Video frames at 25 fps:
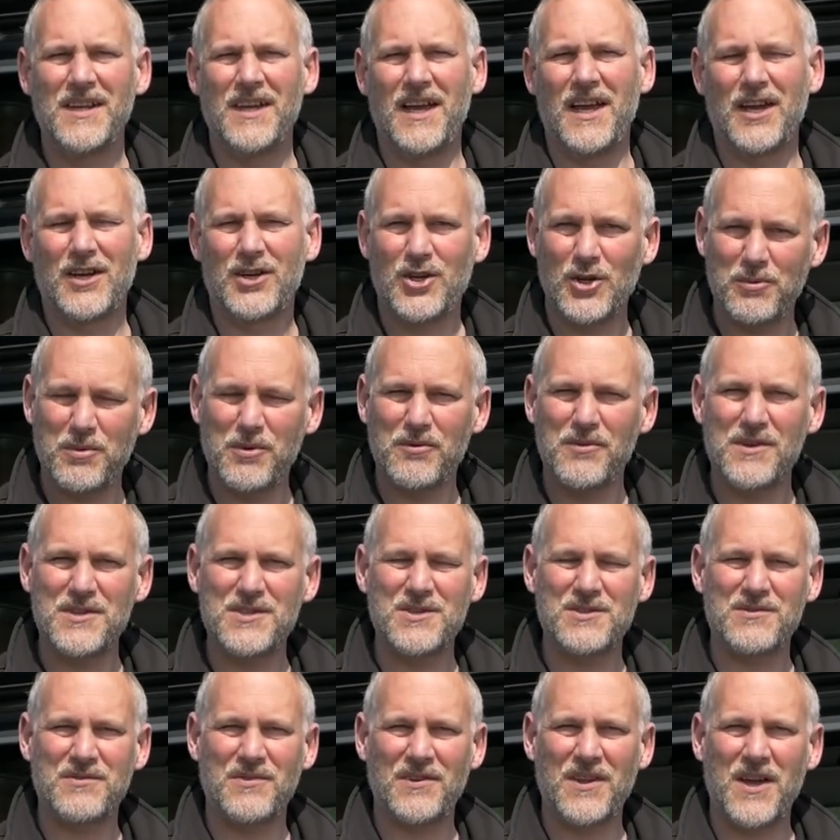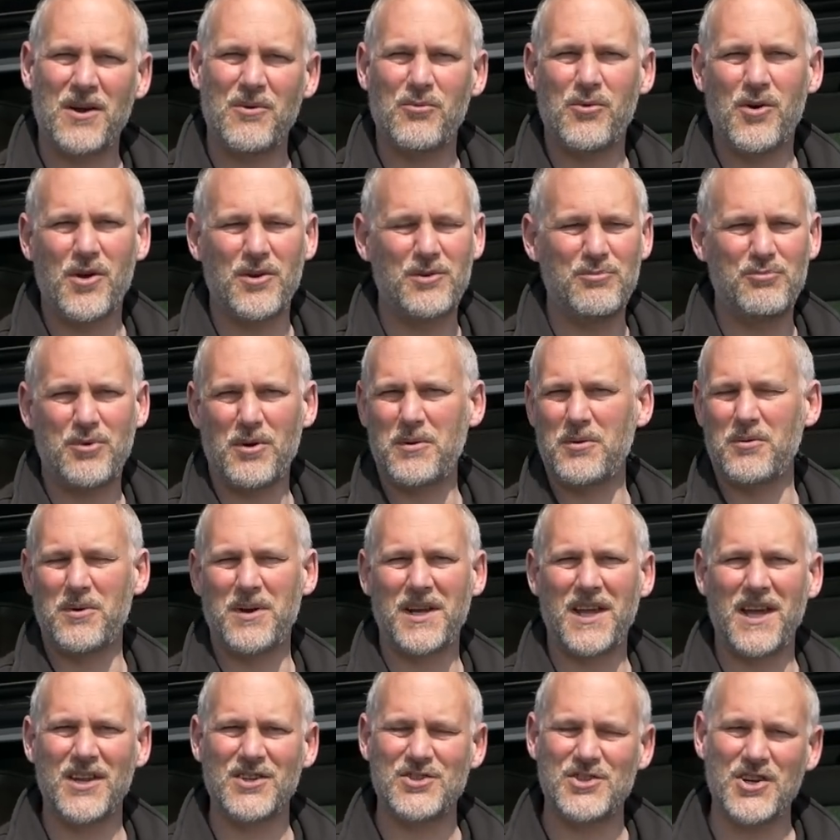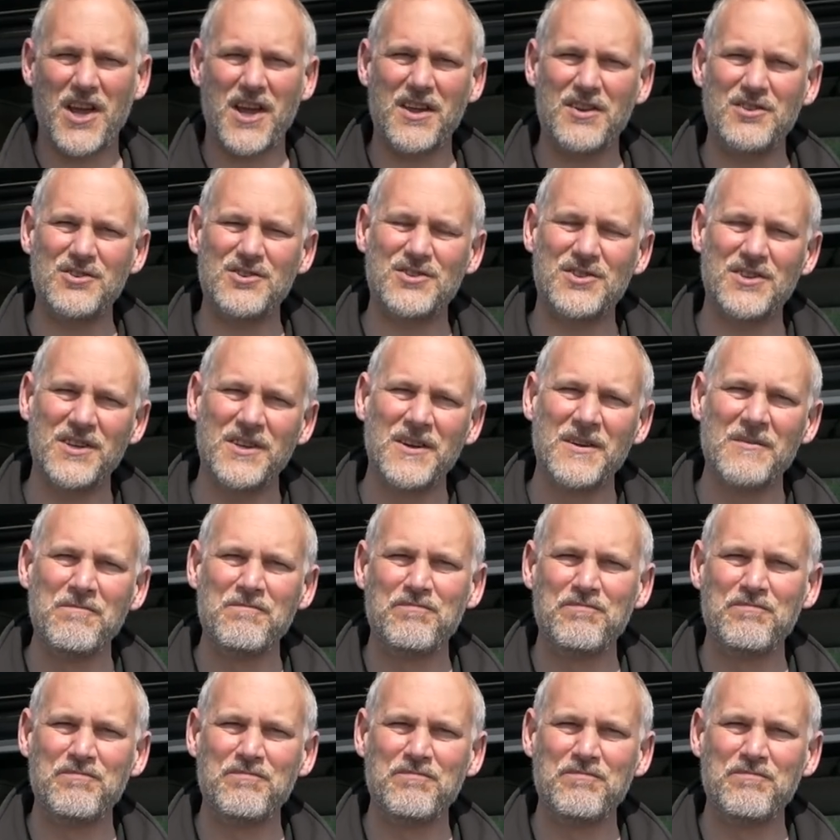A couple of reasons for that. One, probably want to get changed.